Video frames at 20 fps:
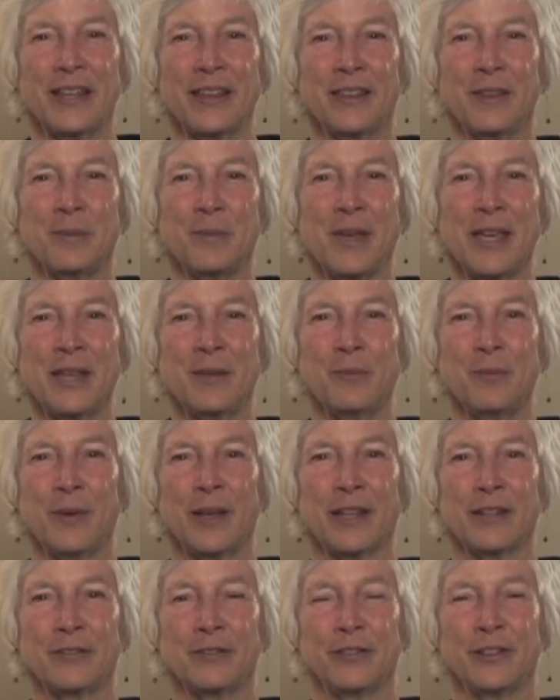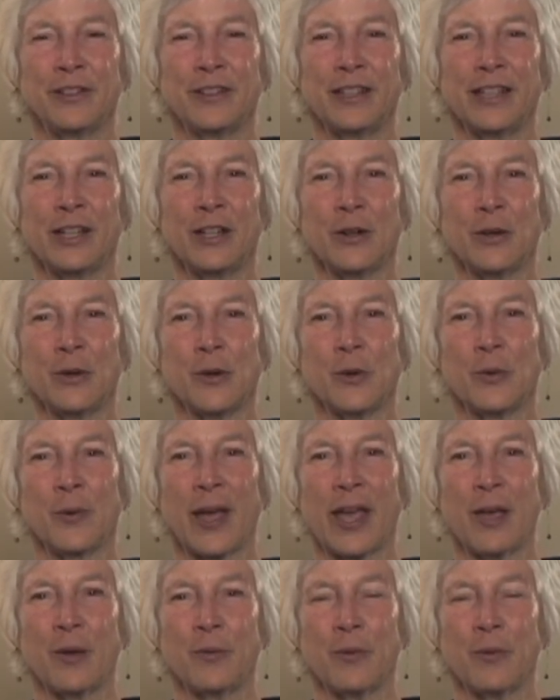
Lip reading: the main benefit they go away